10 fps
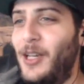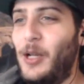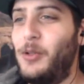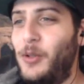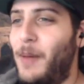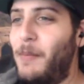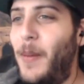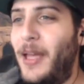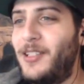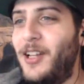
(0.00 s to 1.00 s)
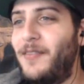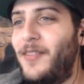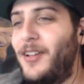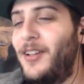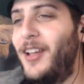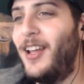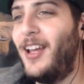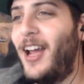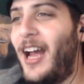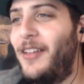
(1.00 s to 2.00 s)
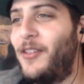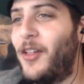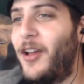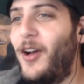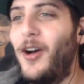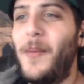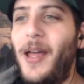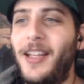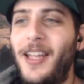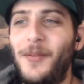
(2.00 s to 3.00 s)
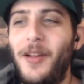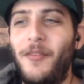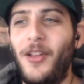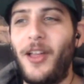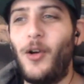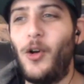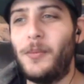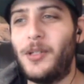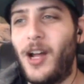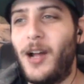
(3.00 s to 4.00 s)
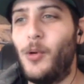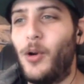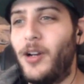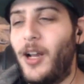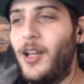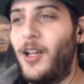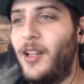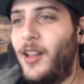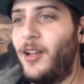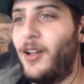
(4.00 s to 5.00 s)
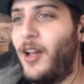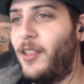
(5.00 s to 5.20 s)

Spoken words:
do MMA stuff, and they're like, "Oh man, I can't wait for like Holm Cyborg," and I like